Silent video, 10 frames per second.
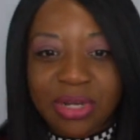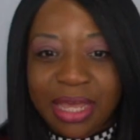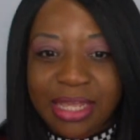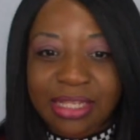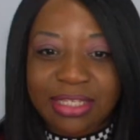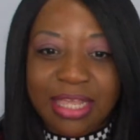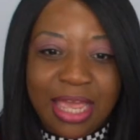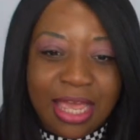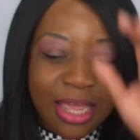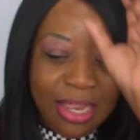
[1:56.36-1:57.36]
nice
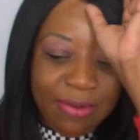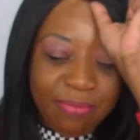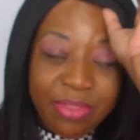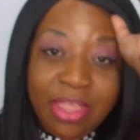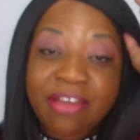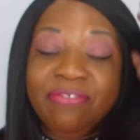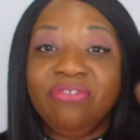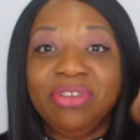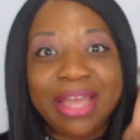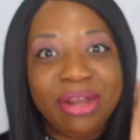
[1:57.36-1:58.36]
and
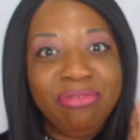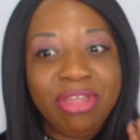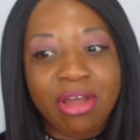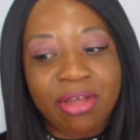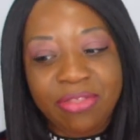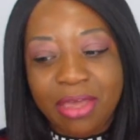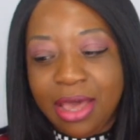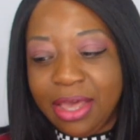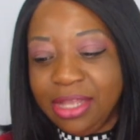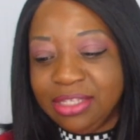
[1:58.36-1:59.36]
flattering on the
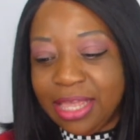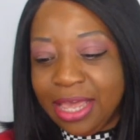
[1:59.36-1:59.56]
eyes.